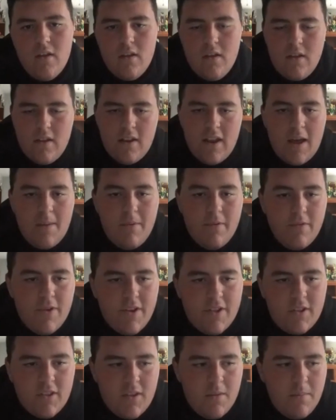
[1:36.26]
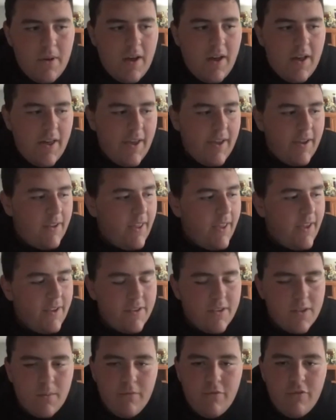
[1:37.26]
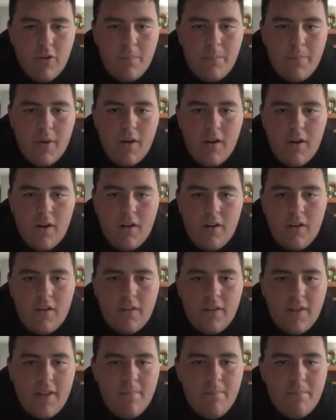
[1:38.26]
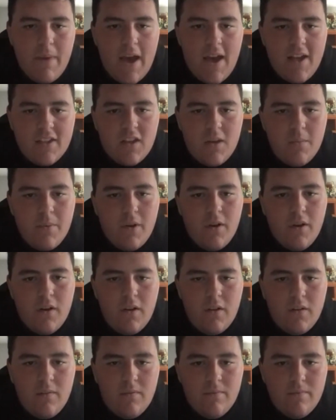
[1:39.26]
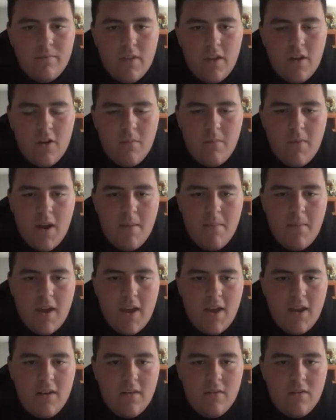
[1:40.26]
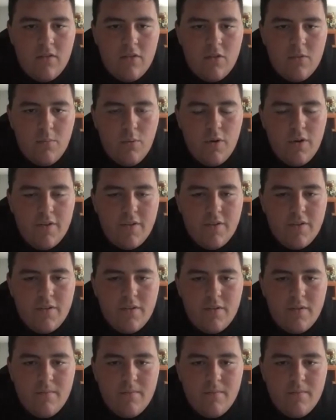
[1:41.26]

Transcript: I've been recently buying like some football and basketball they're my main sports.